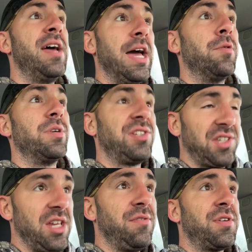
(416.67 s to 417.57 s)
and
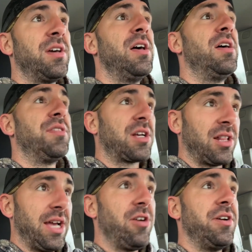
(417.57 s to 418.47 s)
received the
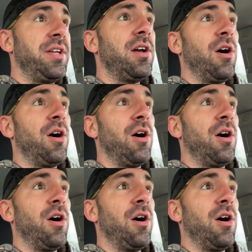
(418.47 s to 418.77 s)
clarity